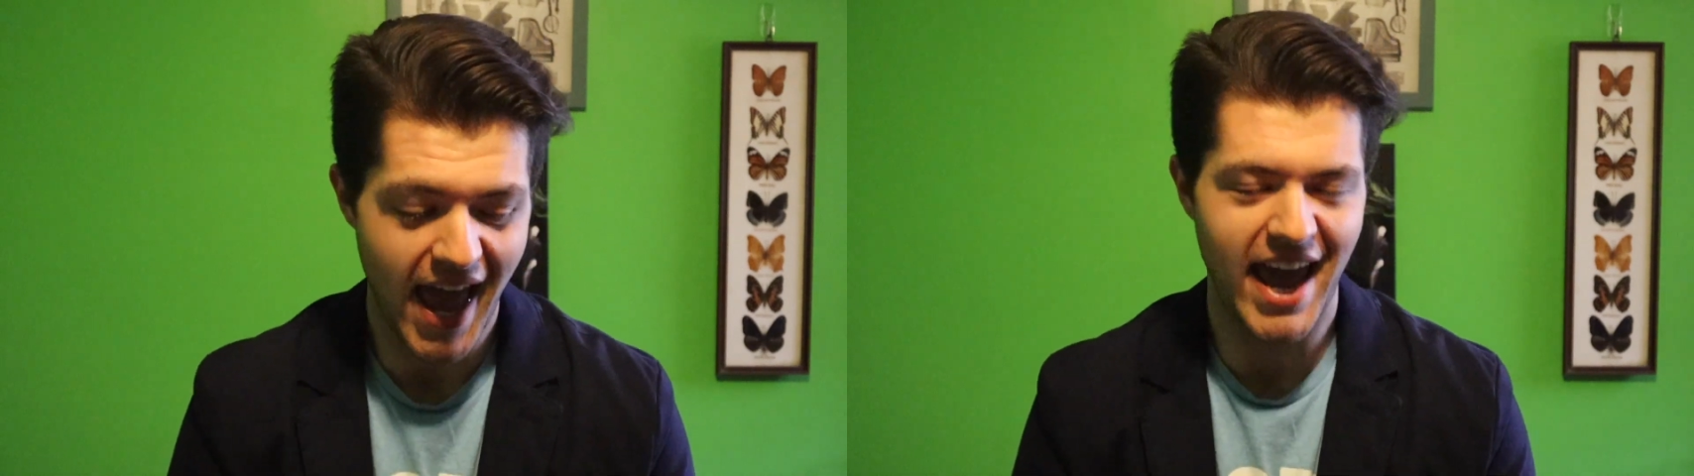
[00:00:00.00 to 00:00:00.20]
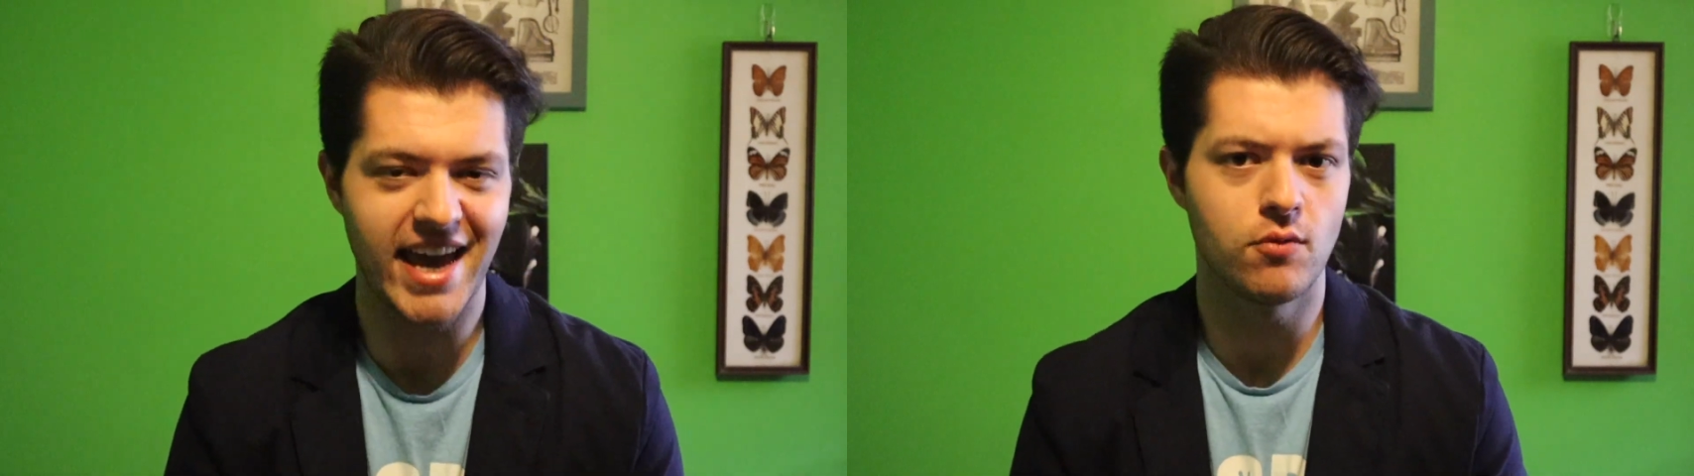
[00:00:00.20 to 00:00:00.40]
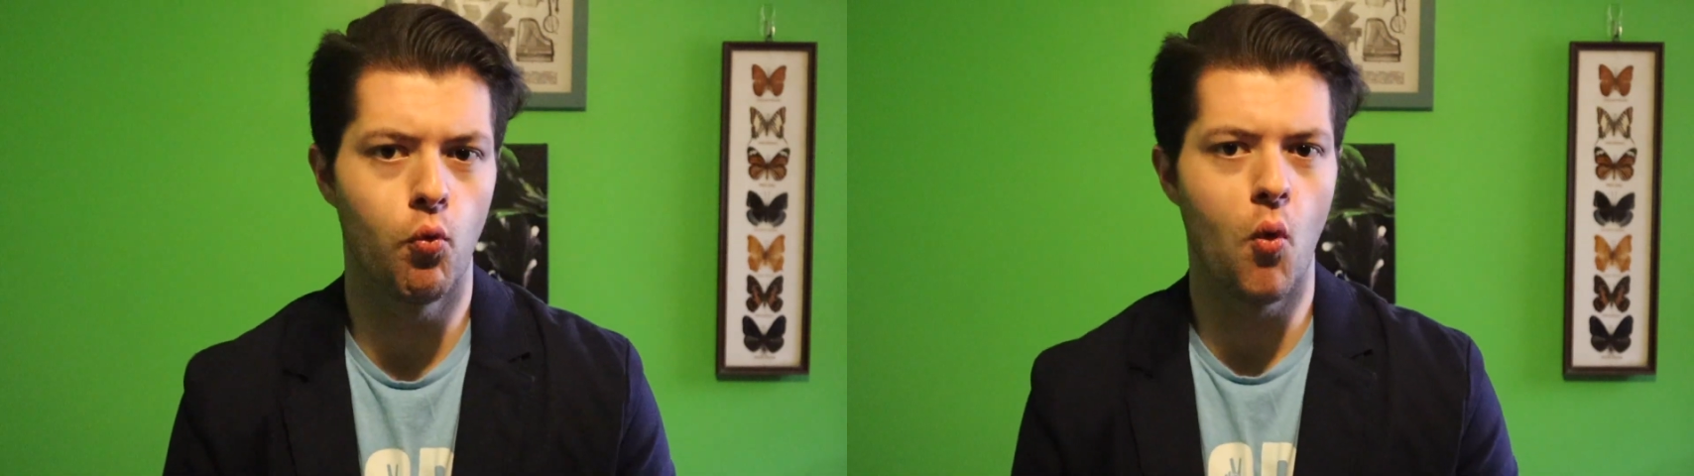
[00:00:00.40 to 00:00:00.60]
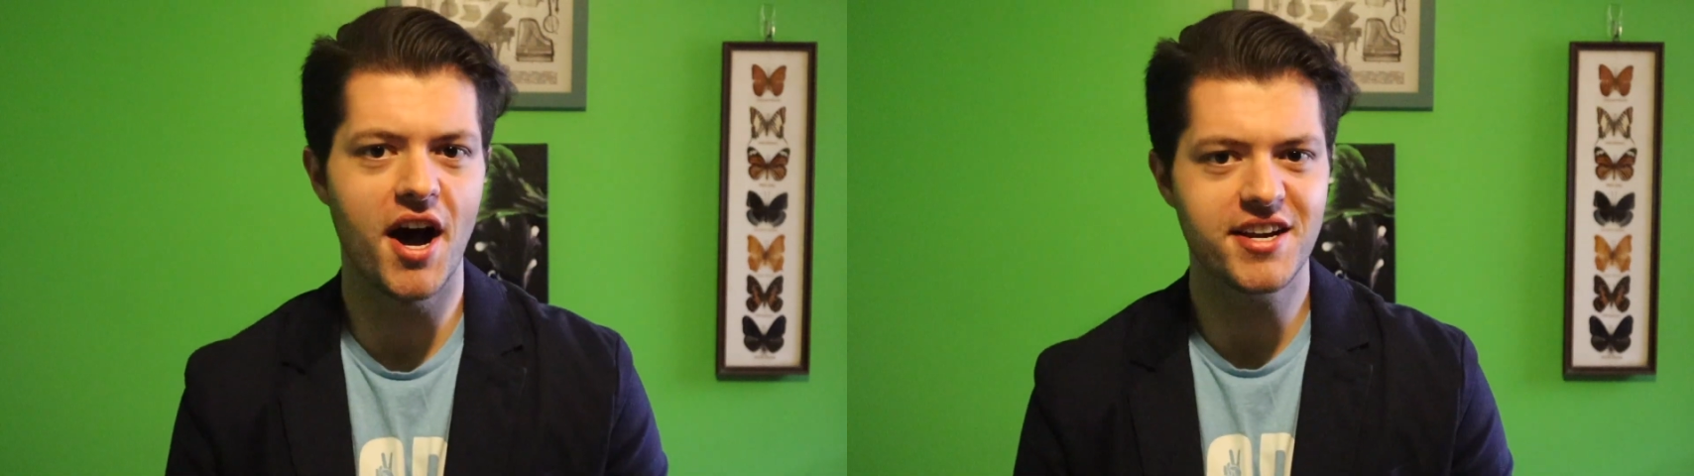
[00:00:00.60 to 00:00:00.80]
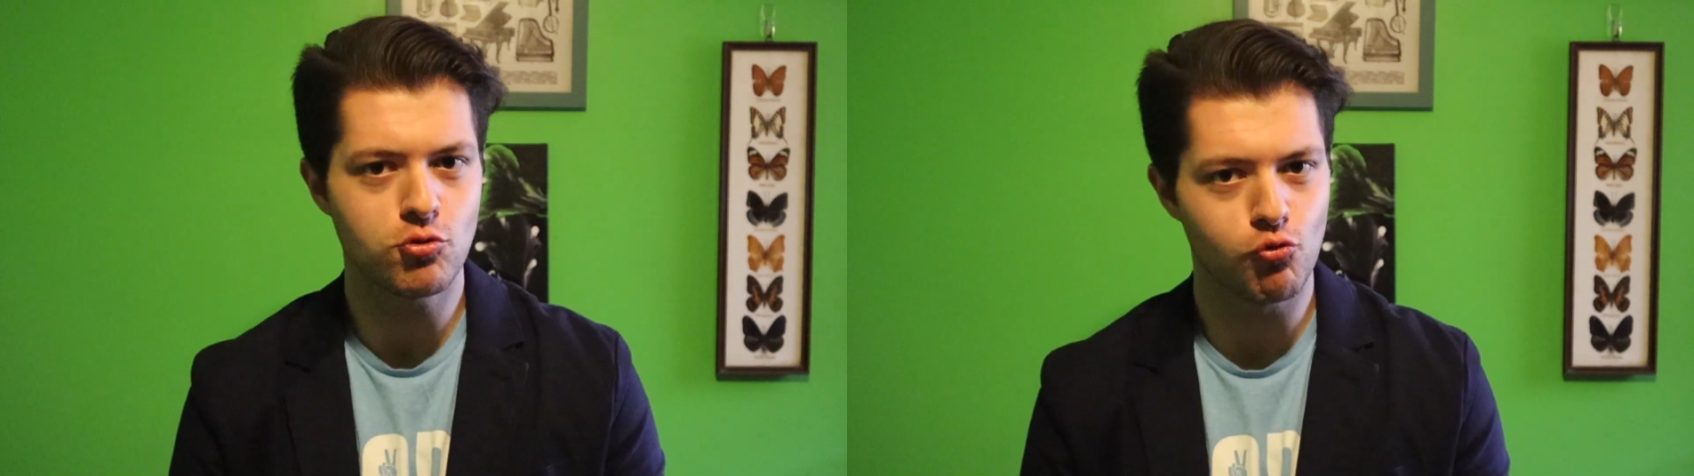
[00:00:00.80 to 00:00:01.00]
And
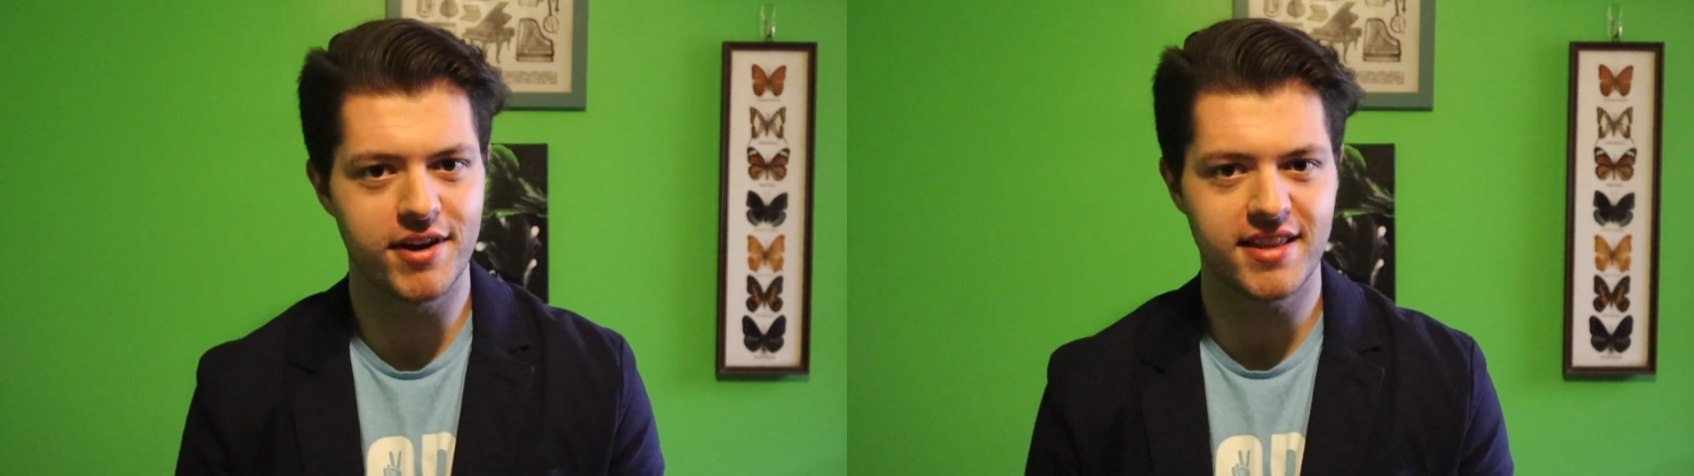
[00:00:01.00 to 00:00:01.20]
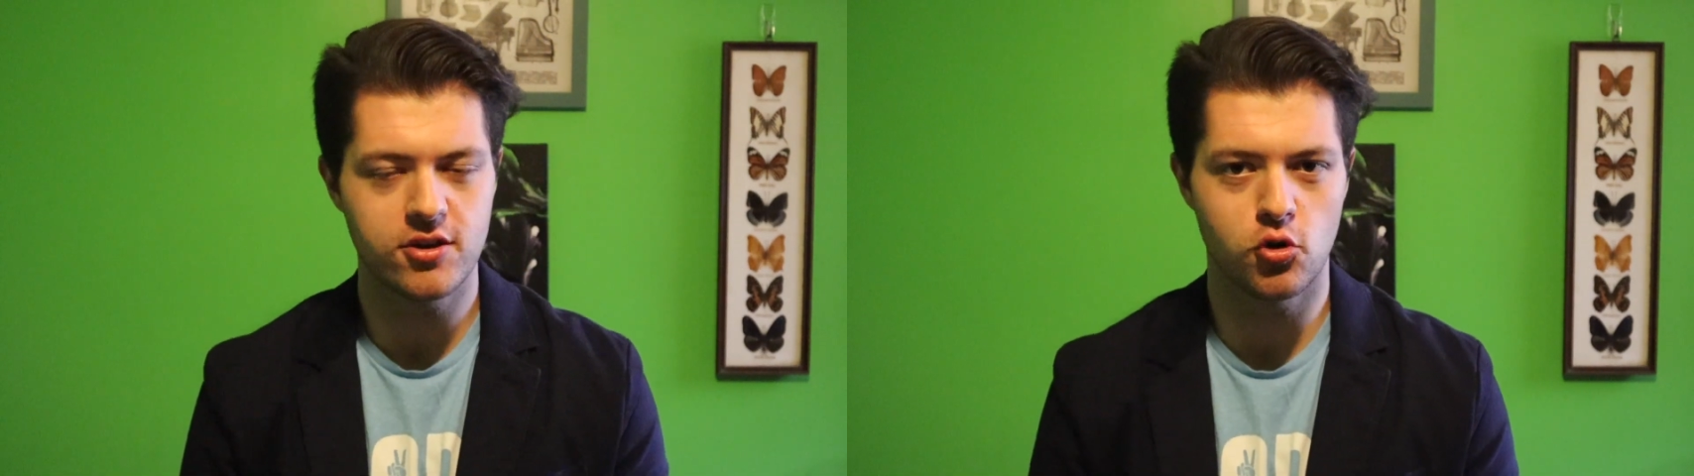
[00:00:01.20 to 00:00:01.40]
one really